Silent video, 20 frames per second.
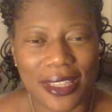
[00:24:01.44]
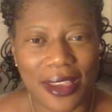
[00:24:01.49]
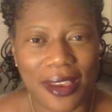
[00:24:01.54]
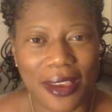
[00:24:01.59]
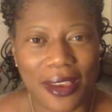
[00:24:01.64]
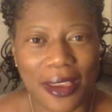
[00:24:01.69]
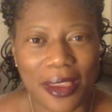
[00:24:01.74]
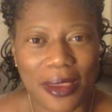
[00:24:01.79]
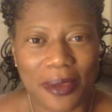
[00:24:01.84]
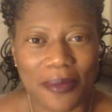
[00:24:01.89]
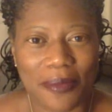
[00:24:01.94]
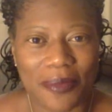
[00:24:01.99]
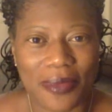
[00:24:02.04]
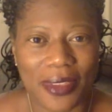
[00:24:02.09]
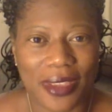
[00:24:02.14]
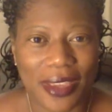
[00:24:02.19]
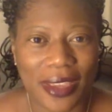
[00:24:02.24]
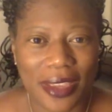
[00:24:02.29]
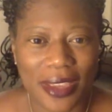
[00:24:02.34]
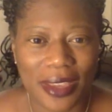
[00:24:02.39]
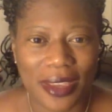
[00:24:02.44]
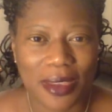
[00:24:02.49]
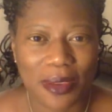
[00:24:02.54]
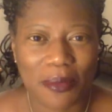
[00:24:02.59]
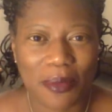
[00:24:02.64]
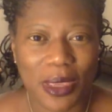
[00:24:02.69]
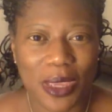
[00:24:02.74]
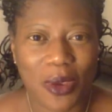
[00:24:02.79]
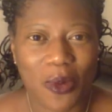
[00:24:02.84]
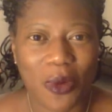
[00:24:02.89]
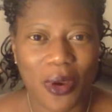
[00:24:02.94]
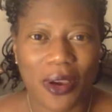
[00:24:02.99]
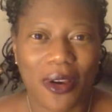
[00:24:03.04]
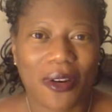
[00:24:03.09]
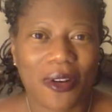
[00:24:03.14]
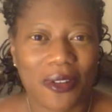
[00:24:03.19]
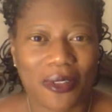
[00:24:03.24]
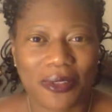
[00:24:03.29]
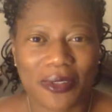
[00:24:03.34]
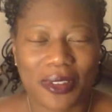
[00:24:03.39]
time, be
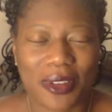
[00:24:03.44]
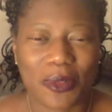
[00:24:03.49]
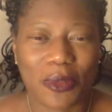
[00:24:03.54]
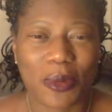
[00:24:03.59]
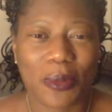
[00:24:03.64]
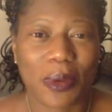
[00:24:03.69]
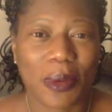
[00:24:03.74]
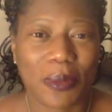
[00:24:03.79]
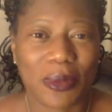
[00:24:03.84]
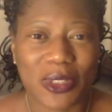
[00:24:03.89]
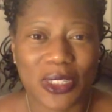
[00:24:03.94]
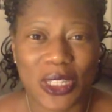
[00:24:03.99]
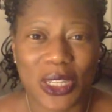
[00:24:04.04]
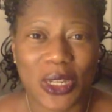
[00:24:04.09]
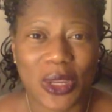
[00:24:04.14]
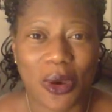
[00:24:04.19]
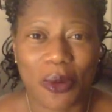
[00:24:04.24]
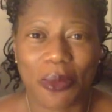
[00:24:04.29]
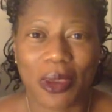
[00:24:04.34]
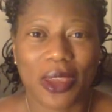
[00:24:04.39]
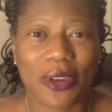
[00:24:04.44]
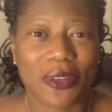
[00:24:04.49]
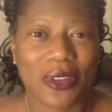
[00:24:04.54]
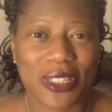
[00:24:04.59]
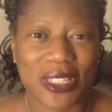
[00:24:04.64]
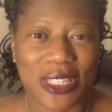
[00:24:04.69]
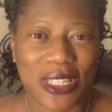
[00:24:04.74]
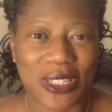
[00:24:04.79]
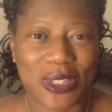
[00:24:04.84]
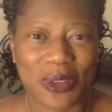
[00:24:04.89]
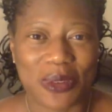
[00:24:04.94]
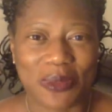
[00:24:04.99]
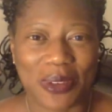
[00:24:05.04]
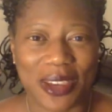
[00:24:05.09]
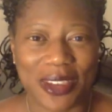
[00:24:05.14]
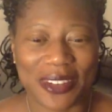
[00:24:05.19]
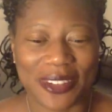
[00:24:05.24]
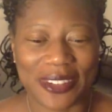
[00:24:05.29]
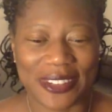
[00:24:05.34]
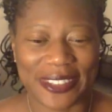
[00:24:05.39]
well. And remember, to know better is to do
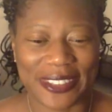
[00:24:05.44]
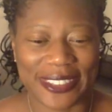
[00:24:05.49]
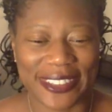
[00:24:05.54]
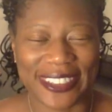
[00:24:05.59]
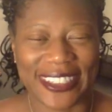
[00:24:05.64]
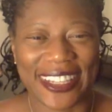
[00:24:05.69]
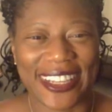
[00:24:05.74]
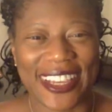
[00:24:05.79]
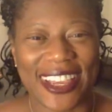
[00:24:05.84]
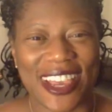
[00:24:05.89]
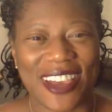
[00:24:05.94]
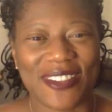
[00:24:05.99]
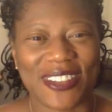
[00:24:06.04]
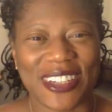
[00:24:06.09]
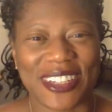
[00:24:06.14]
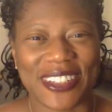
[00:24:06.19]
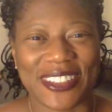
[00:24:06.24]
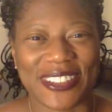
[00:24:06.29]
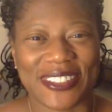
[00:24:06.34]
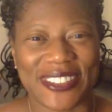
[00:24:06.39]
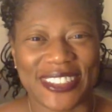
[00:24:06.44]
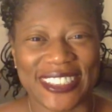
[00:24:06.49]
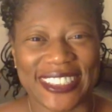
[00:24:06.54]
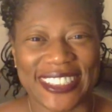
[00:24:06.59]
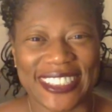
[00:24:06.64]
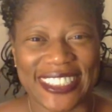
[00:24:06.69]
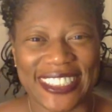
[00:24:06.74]
better. Have a good one.